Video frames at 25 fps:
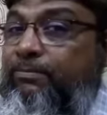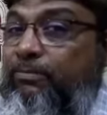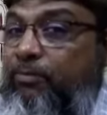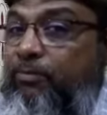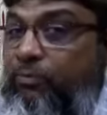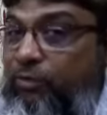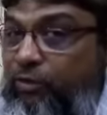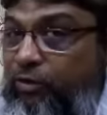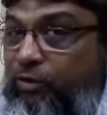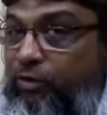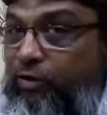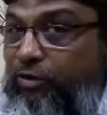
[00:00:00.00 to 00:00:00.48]

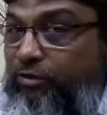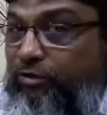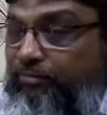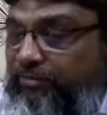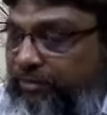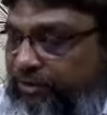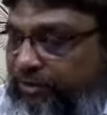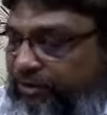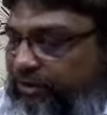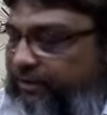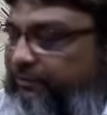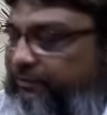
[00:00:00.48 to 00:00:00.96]
more
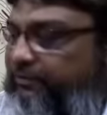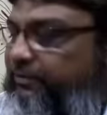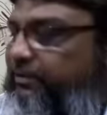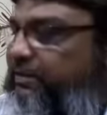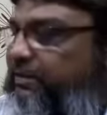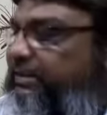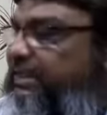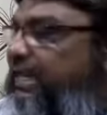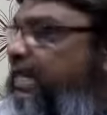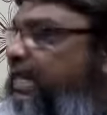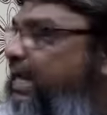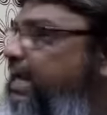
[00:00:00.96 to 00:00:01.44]

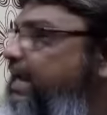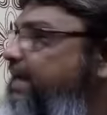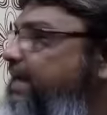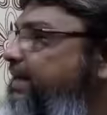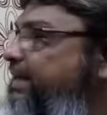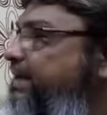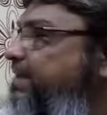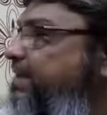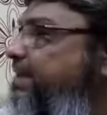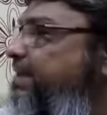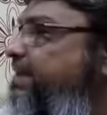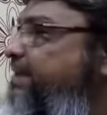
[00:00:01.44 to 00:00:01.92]
beautiful than
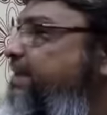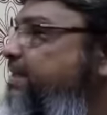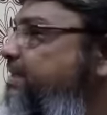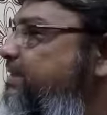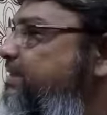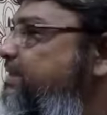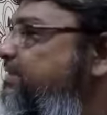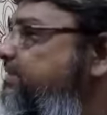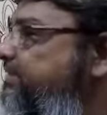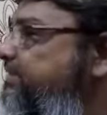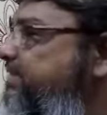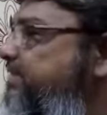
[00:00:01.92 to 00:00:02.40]
any
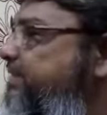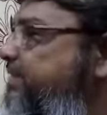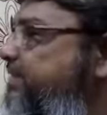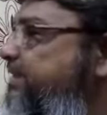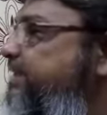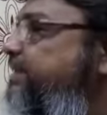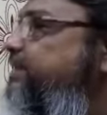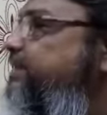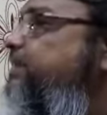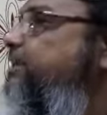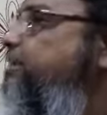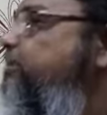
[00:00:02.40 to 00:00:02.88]
other
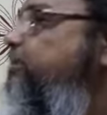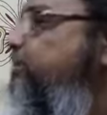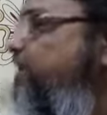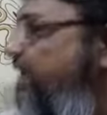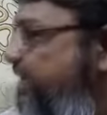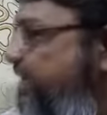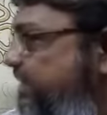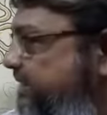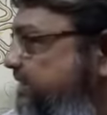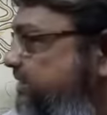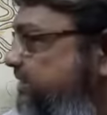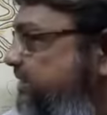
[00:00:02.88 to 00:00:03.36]
city in the
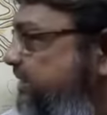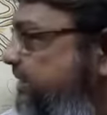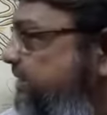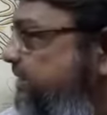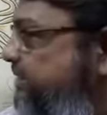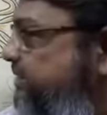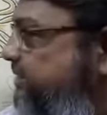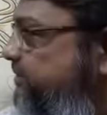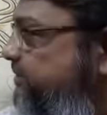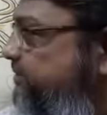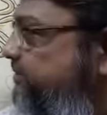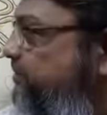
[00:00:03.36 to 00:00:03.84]
United
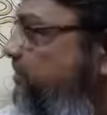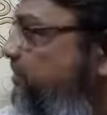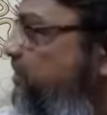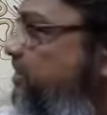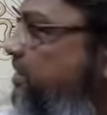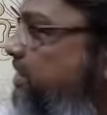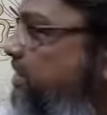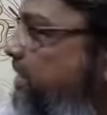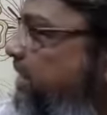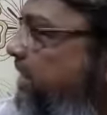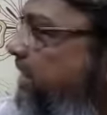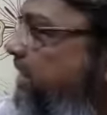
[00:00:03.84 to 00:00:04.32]
States.
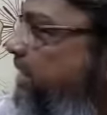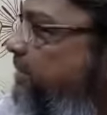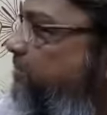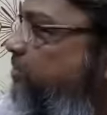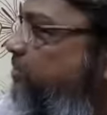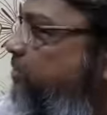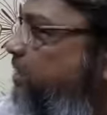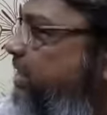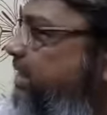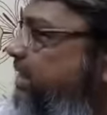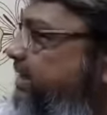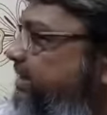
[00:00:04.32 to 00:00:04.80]

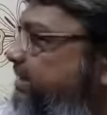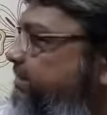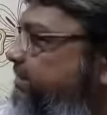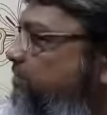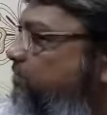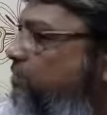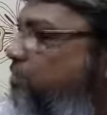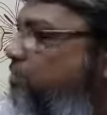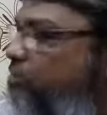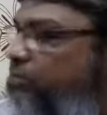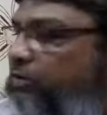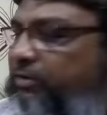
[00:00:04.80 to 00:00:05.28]
M-O-R-E,
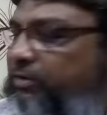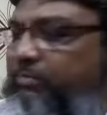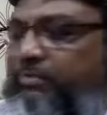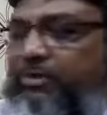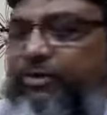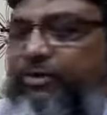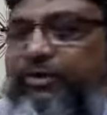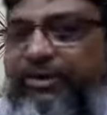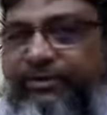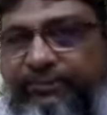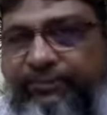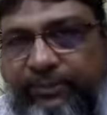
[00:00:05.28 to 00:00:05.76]
more
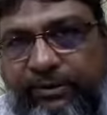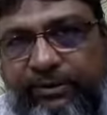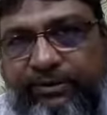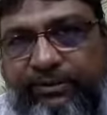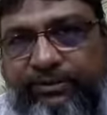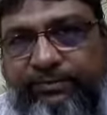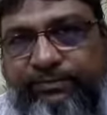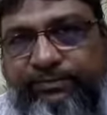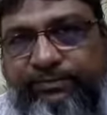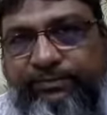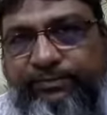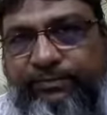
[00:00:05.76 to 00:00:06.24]
beautiful.
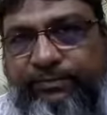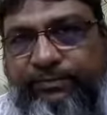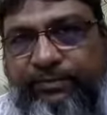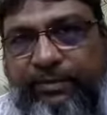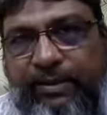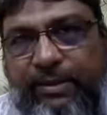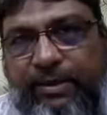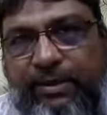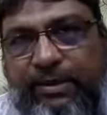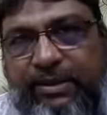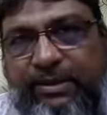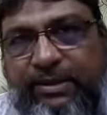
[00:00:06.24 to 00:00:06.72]

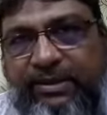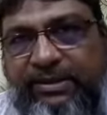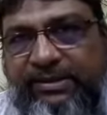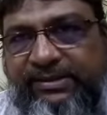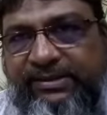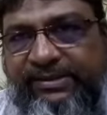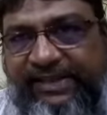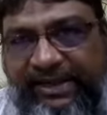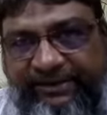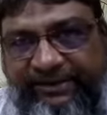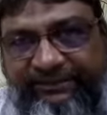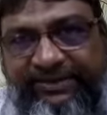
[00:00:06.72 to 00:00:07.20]

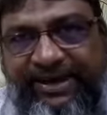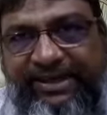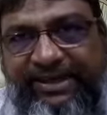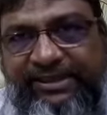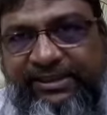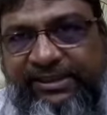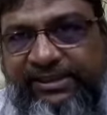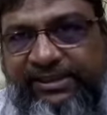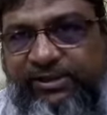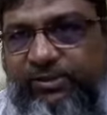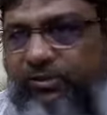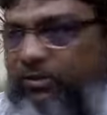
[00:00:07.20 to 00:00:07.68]
San
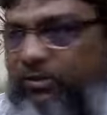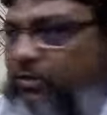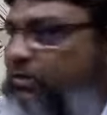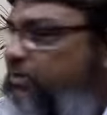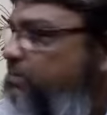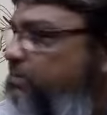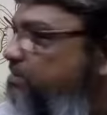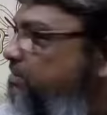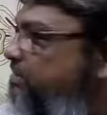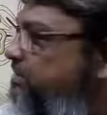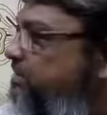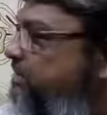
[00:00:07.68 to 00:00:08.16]

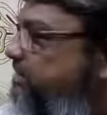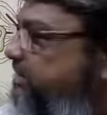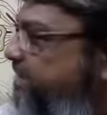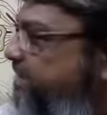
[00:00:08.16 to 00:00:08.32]
Francisco